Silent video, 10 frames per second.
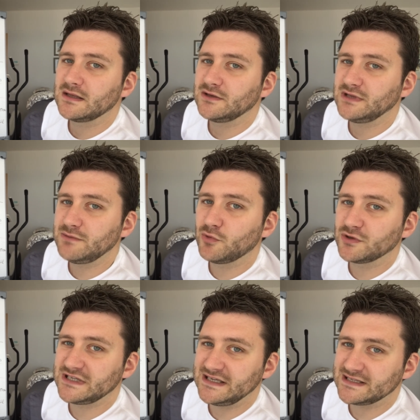you need more
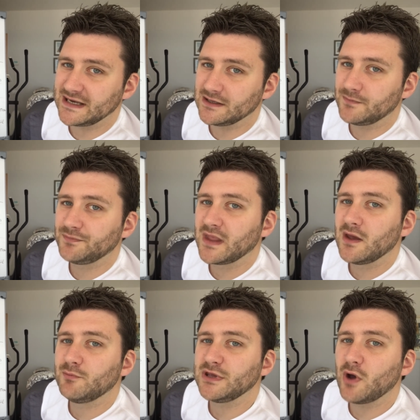detail,
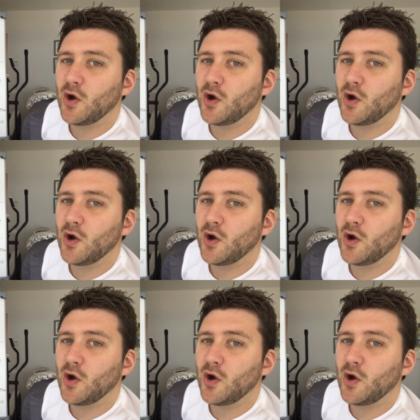but you